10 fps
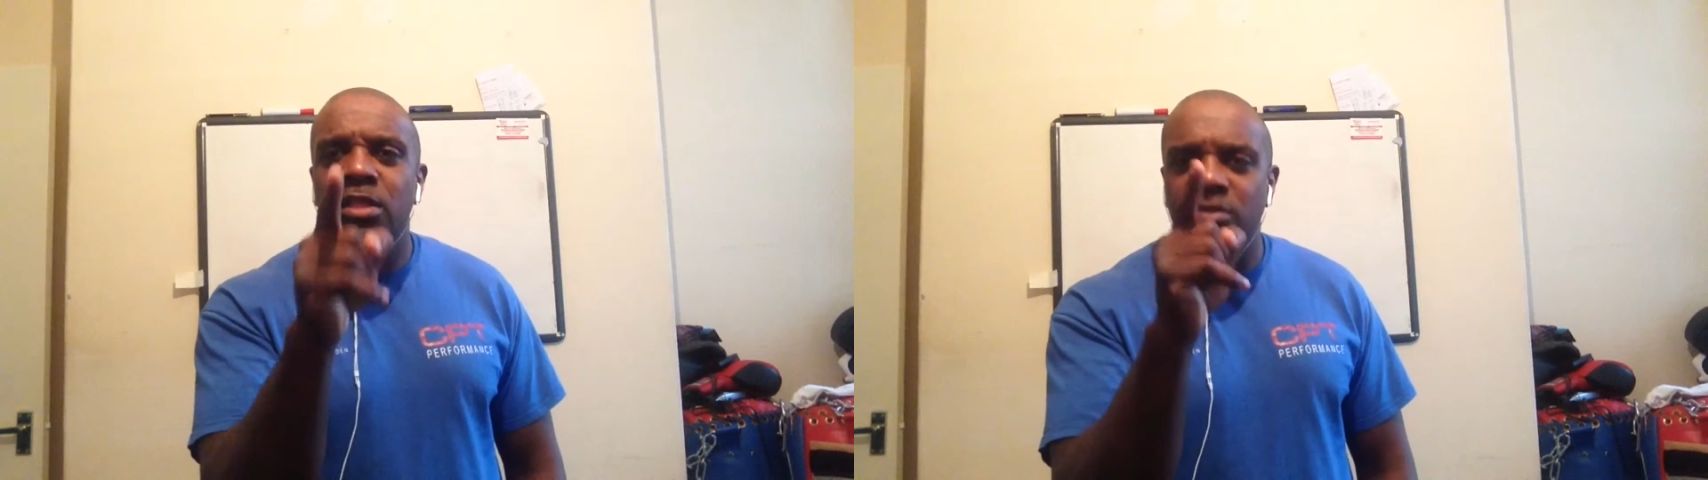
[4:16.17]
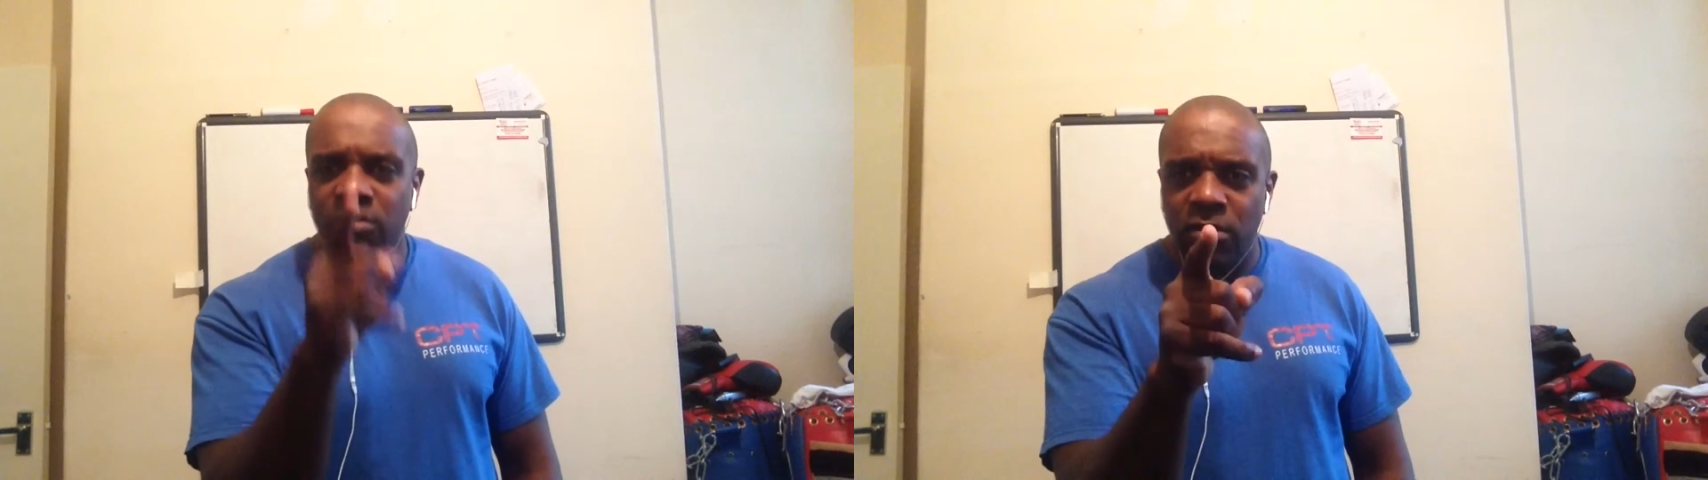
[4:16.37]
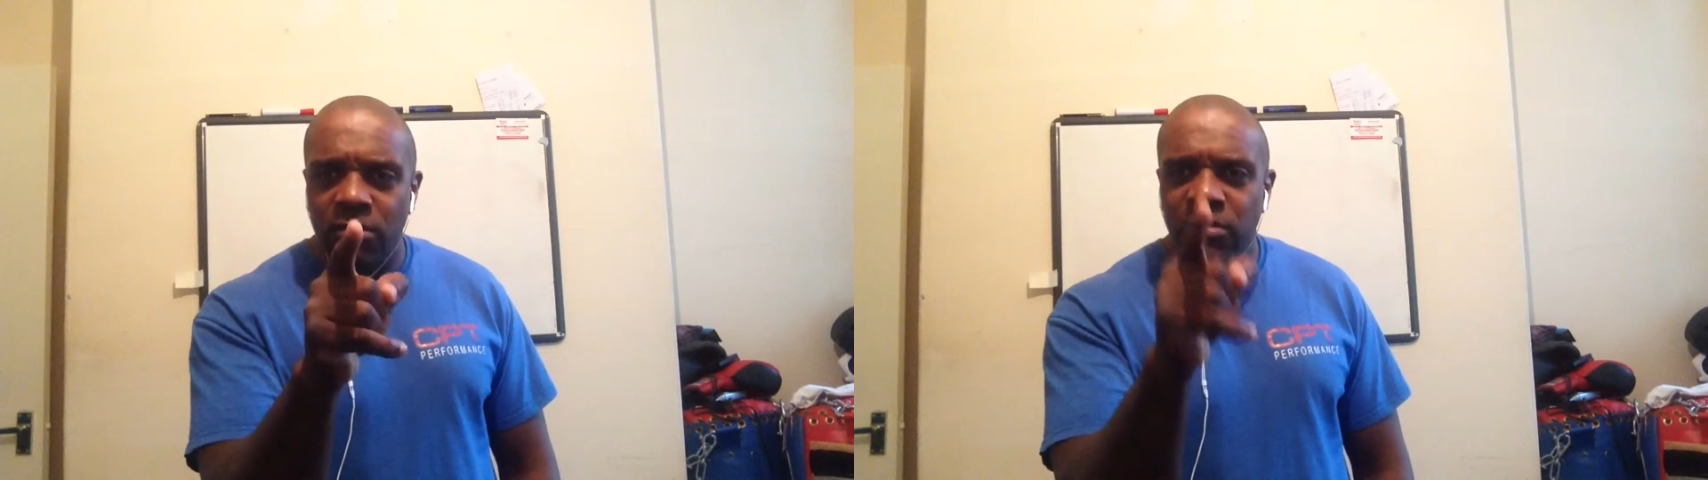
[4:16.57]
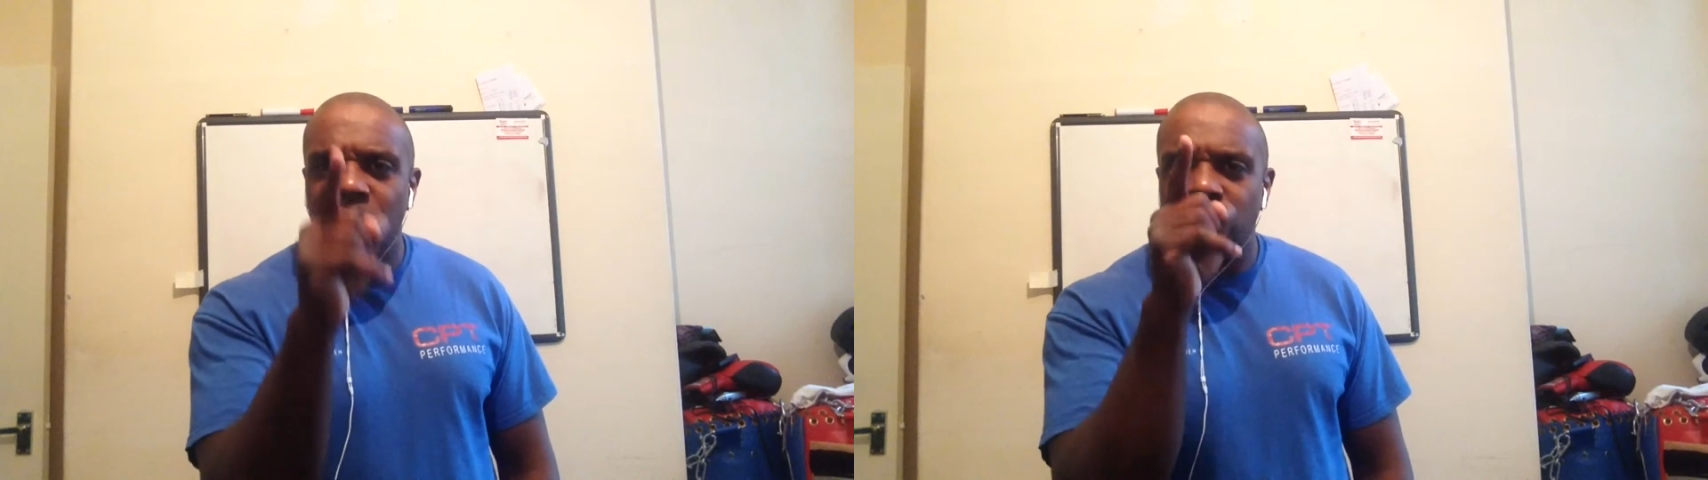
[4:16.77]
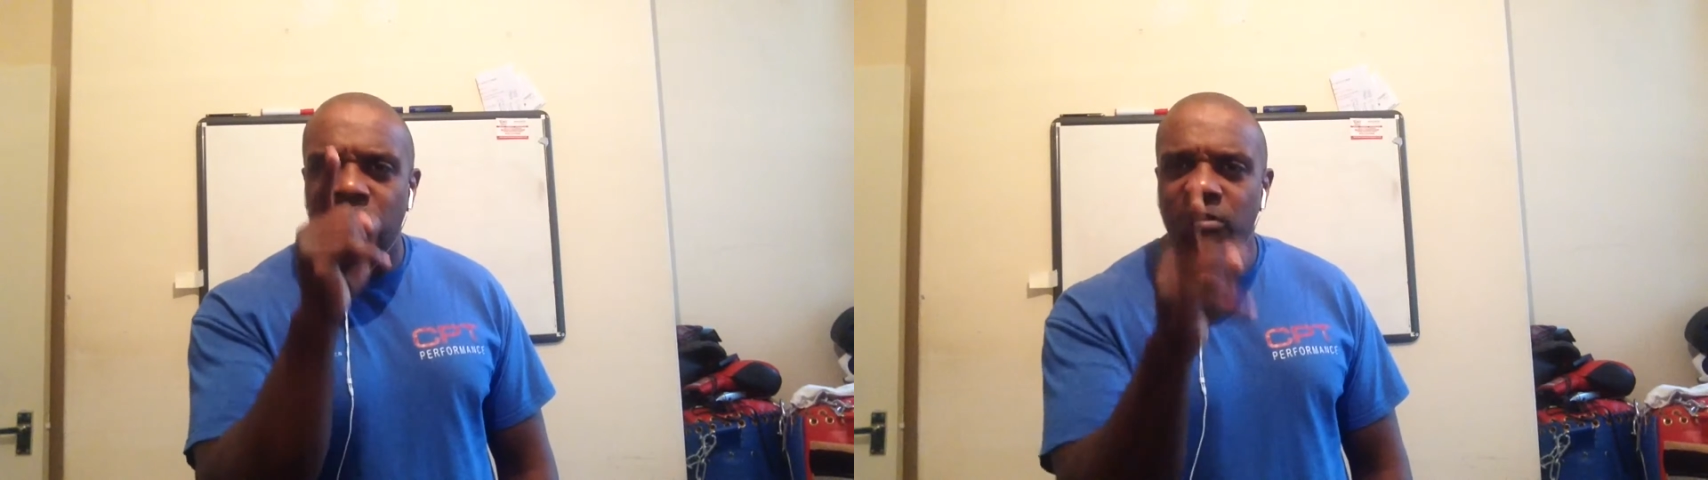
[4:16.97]
deserves
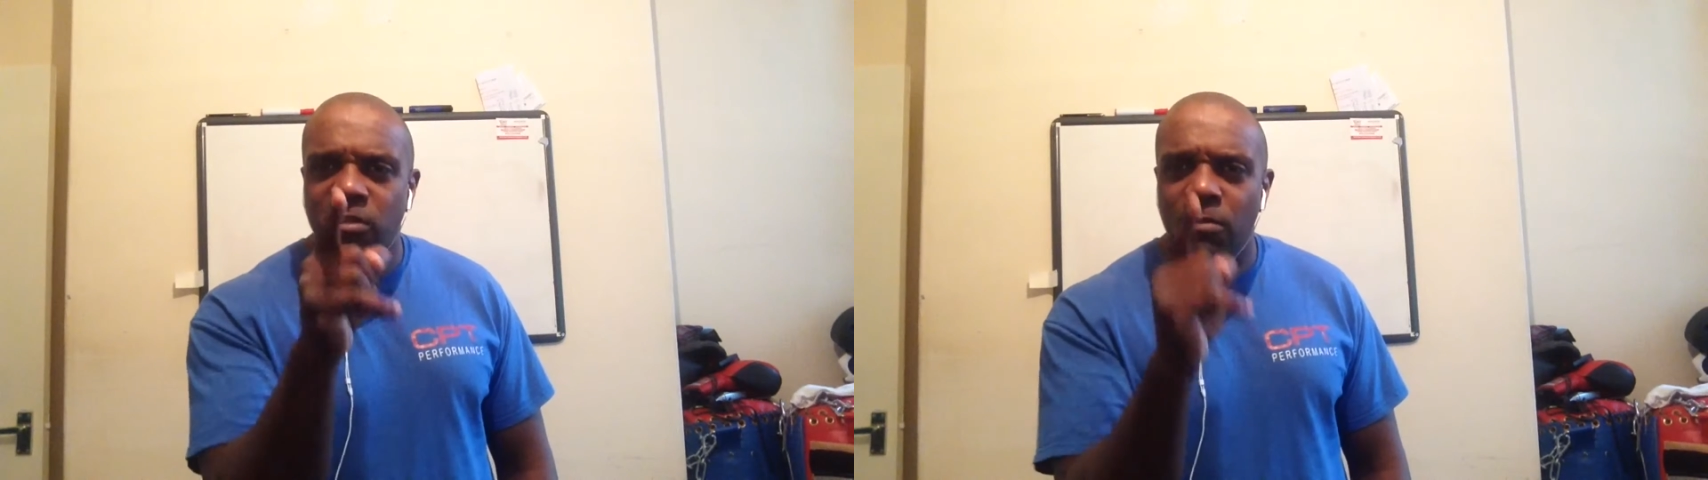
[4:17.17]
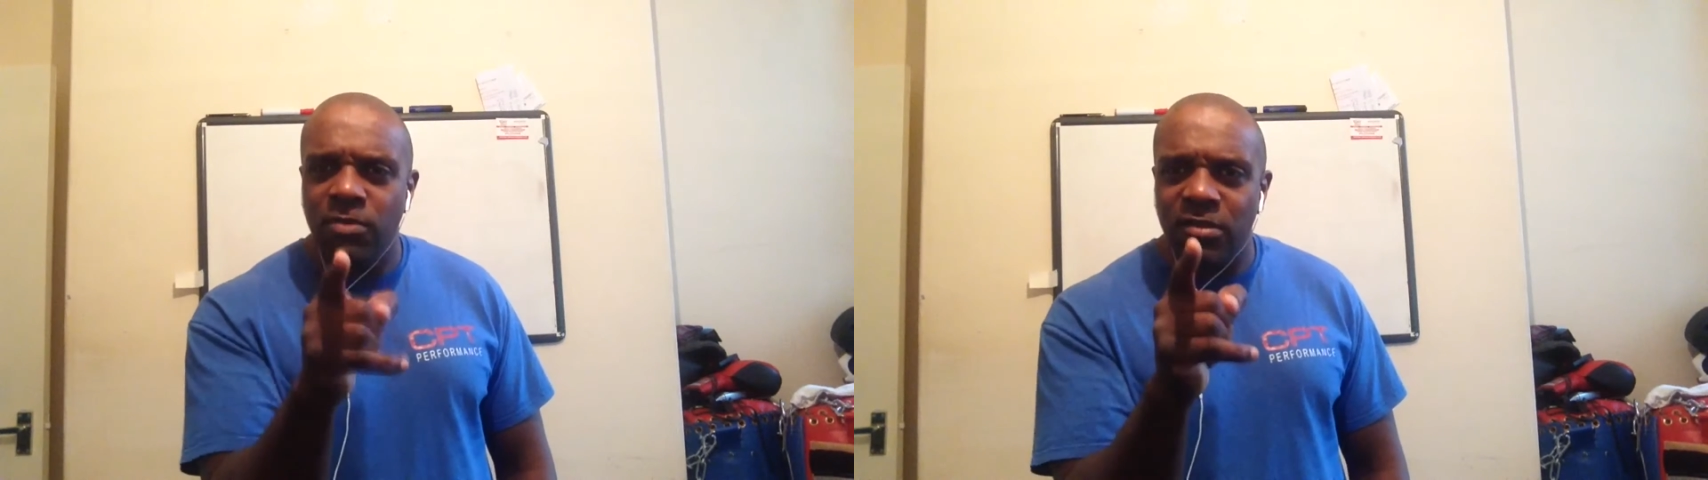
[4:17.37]
to stop